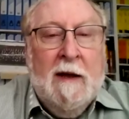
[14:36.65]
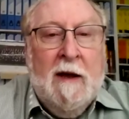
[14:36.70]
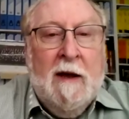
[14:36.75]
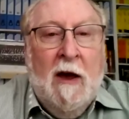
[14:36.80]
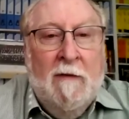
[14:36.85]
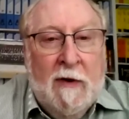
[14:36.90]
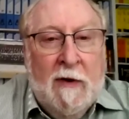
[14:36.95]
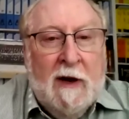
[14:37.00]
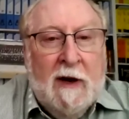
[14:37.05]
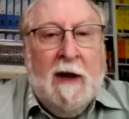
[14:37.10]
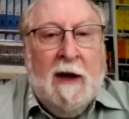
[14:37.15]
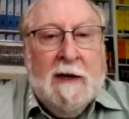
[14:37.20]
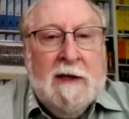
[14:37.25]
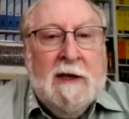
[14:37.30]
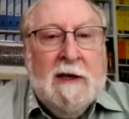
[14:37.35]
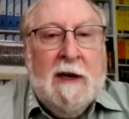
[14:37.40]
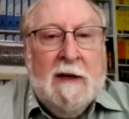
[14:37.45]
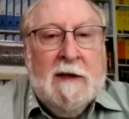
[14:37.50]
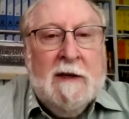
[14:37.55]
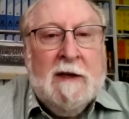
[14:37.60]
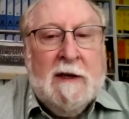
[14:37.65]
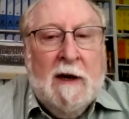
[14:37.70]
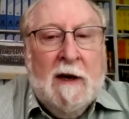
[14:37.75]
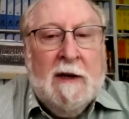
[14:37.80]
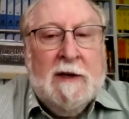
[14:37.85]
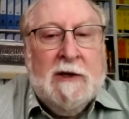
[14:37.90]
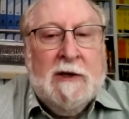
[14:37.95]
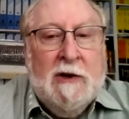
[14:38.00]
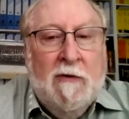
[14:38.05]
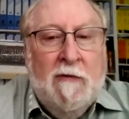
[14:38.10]
COVID-19
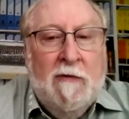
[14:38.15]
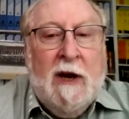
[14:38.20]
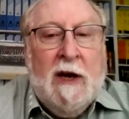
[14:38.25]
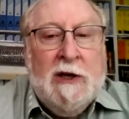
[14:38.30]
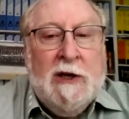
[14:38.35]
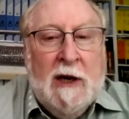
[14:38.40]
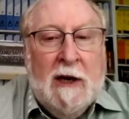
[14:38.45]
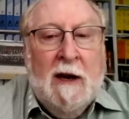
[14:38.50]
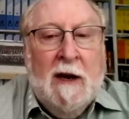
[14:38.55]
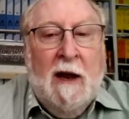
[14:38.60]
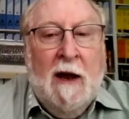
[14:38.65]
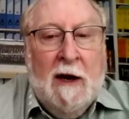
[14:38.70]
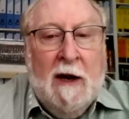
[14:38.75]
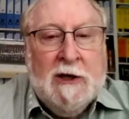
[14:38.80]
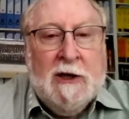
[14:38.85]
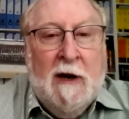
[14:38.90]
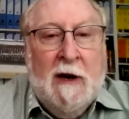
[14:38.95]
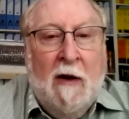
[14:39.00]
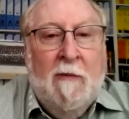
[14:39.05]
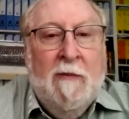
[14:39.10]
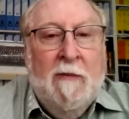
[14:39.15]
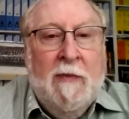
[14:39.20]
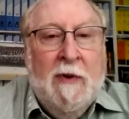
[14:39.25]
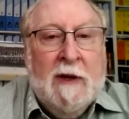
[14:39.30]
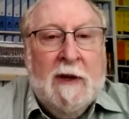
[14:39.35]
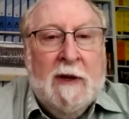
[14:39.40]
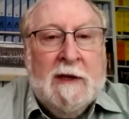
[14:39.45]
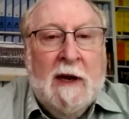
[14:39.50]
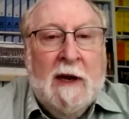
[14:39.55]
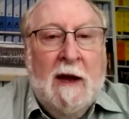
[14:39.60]
starts to reach in large
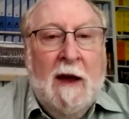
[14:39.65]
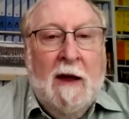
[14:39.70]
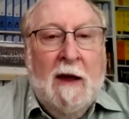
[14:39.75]
numbers